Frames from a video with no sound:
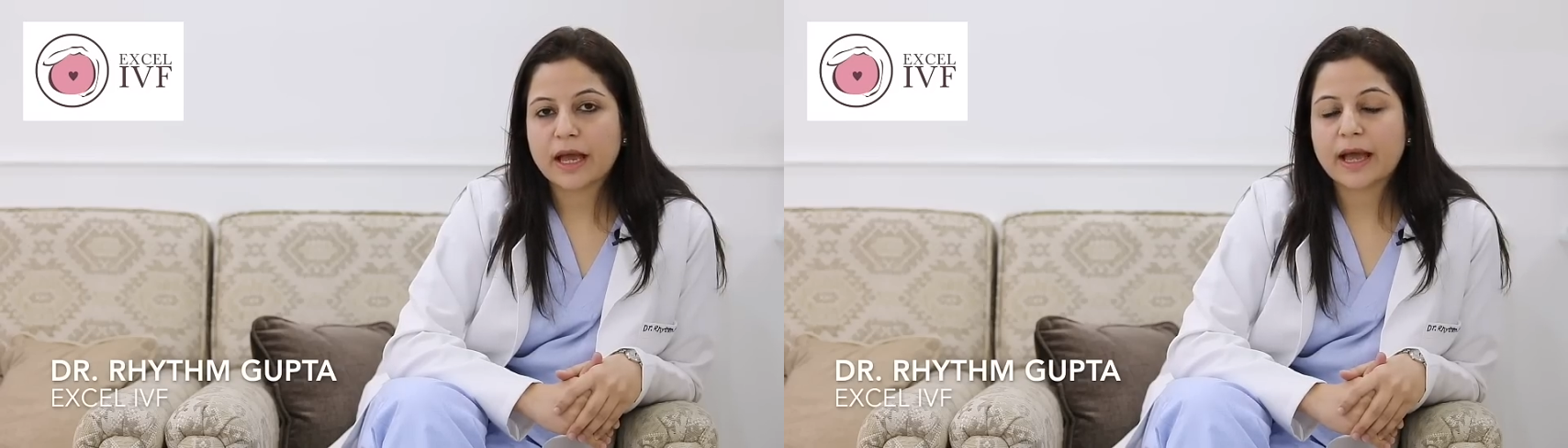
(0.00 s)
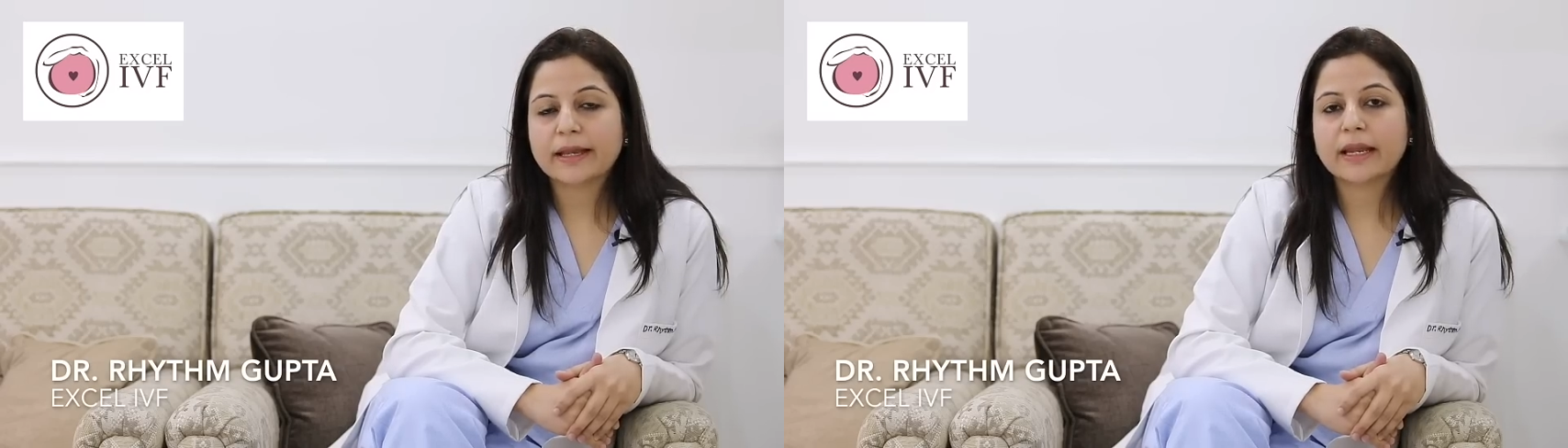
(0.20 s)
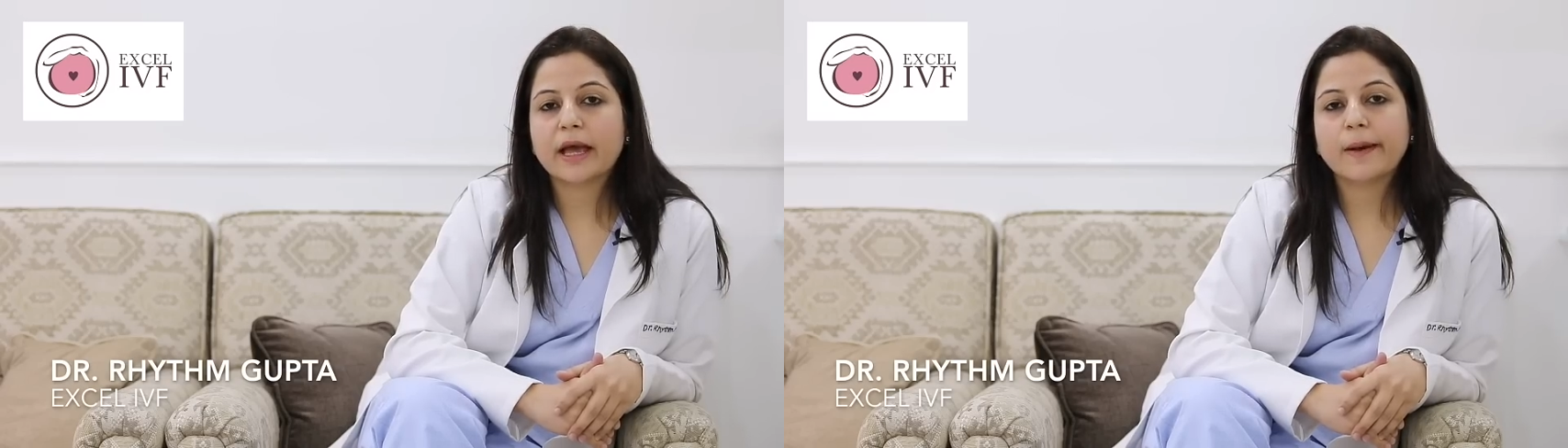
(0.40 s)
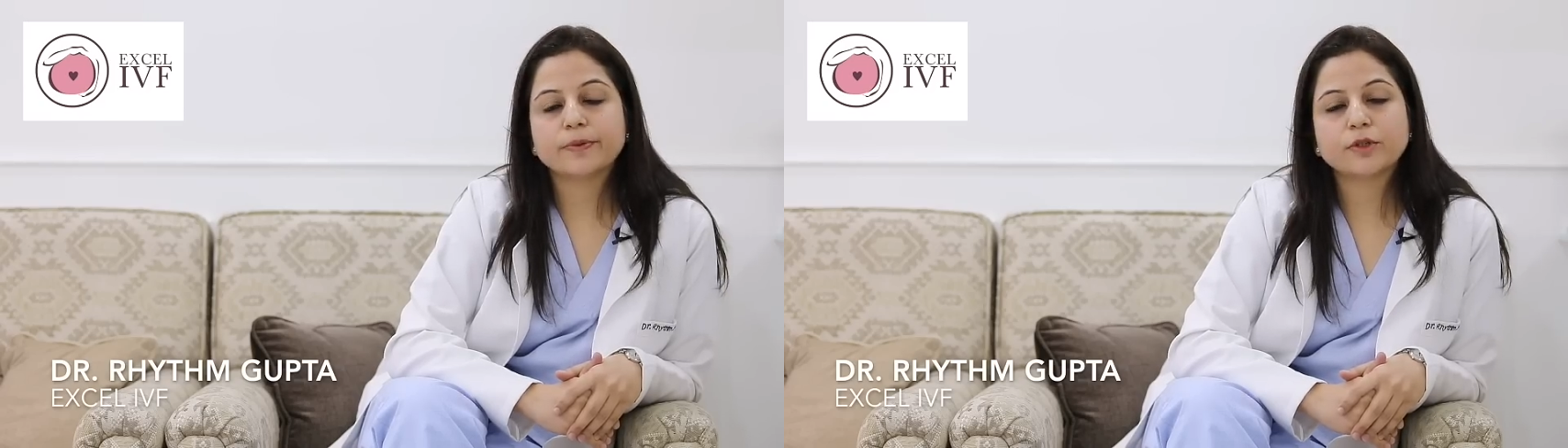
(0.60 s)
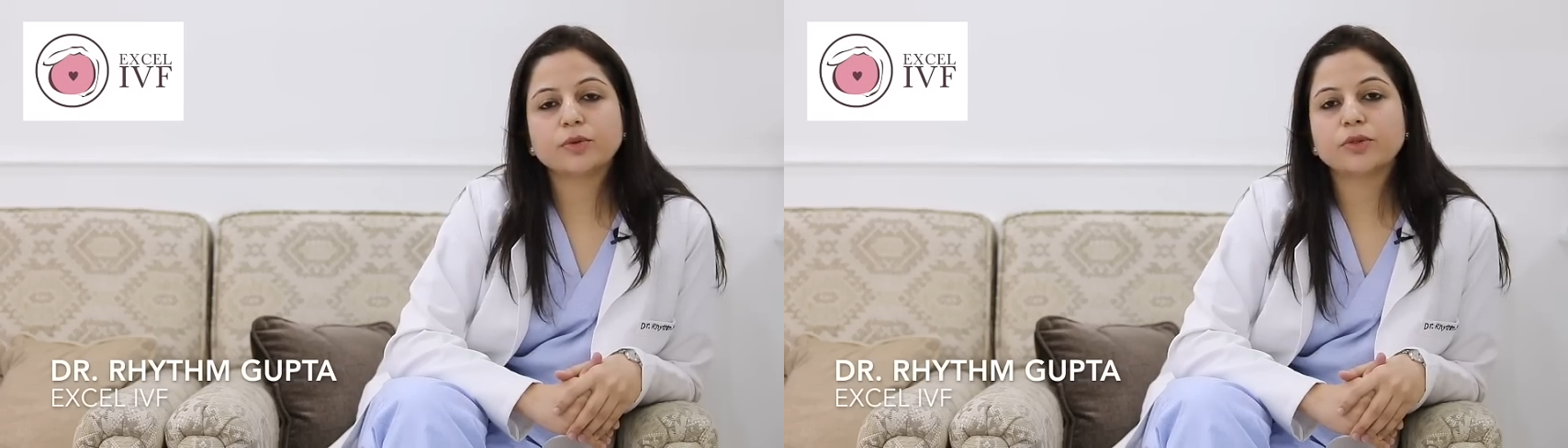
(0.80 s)
and
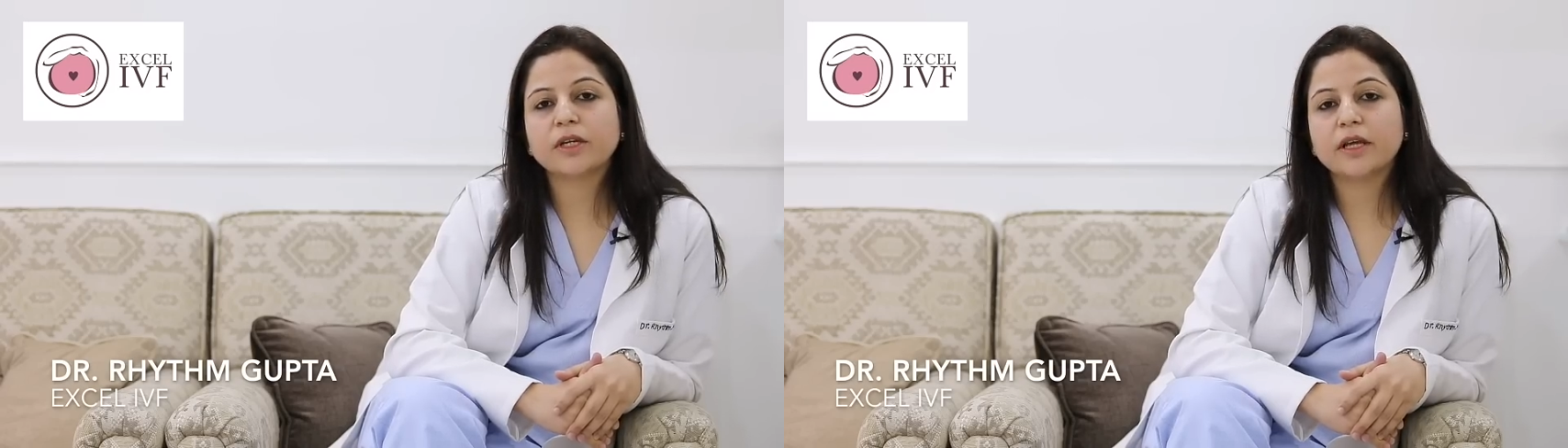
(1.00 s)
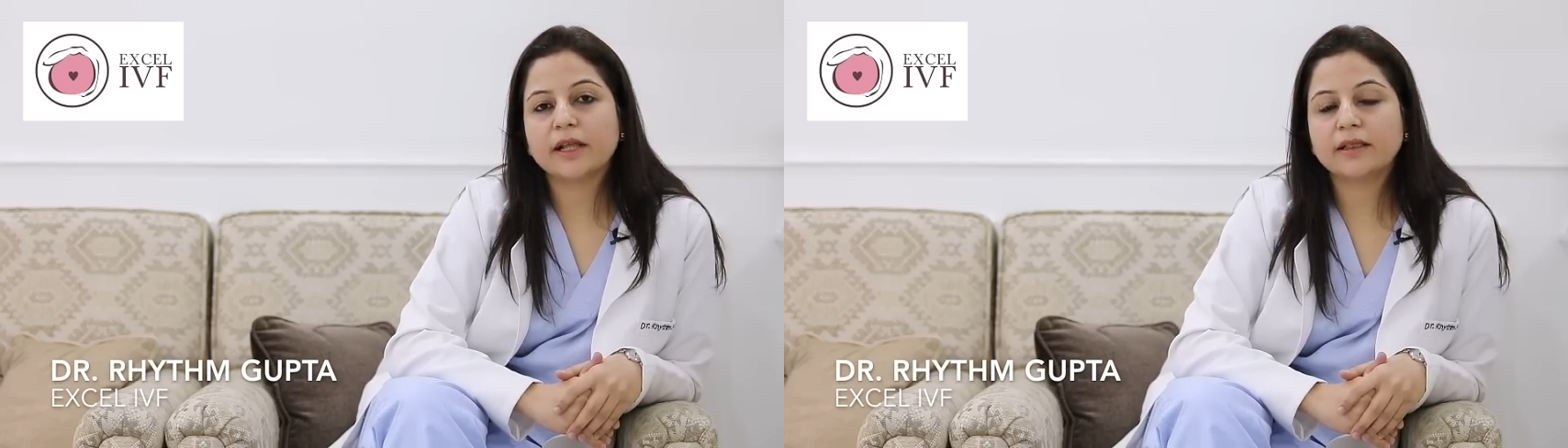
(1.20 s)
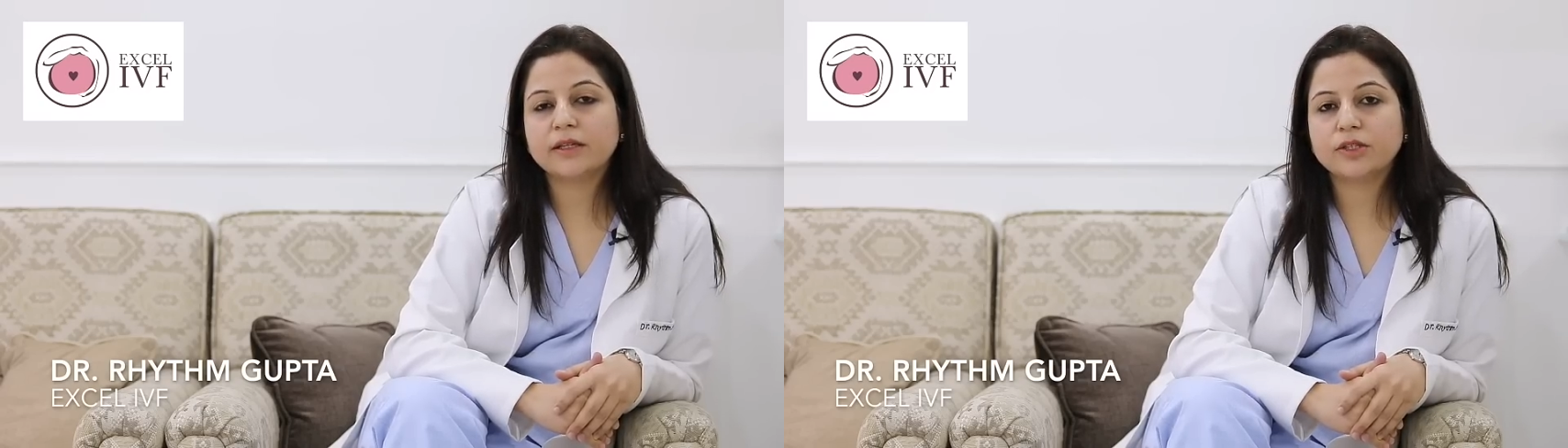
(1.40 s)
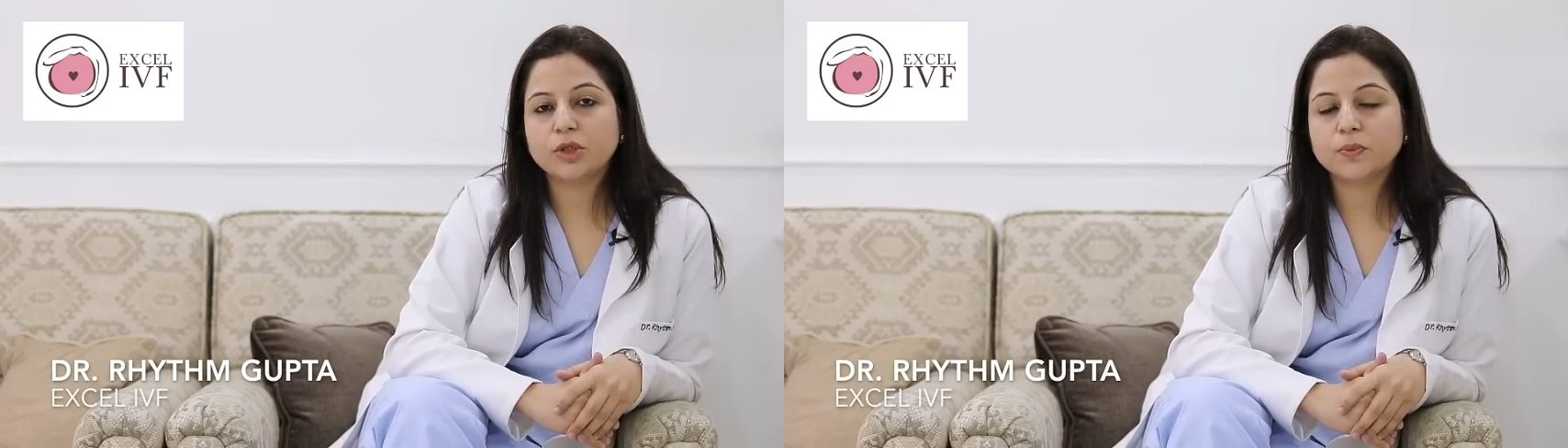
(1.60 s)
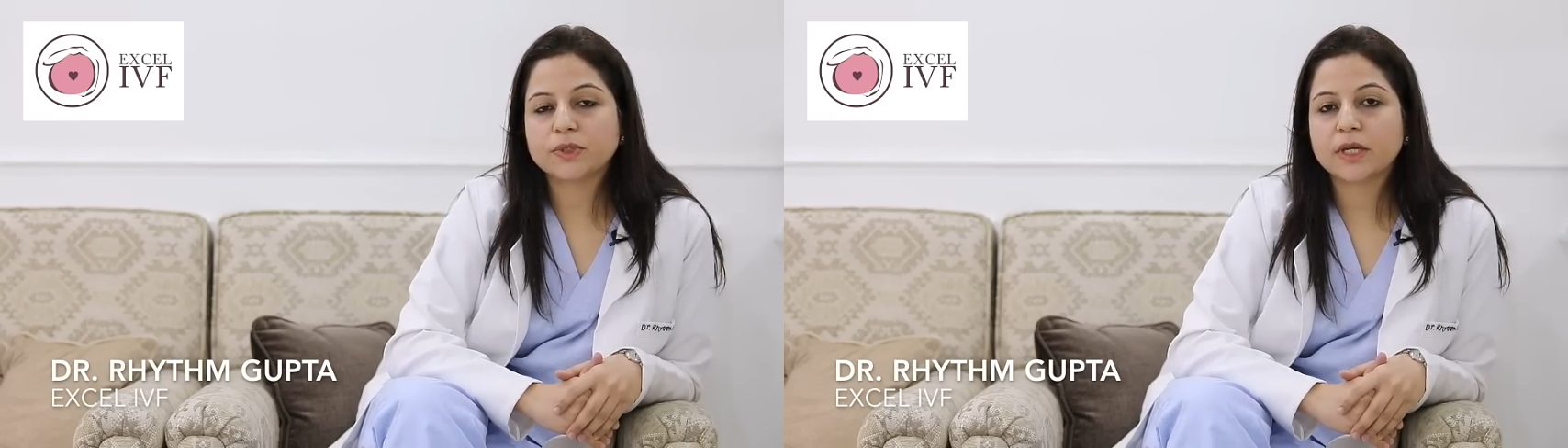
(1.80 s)
absolutely healthy
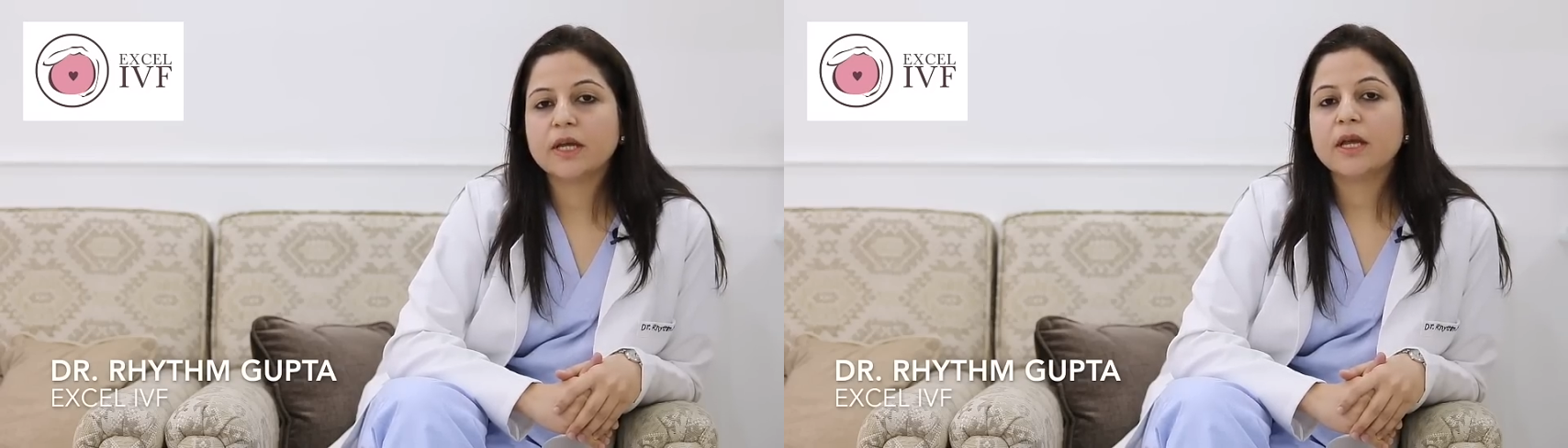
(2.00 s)
tubes,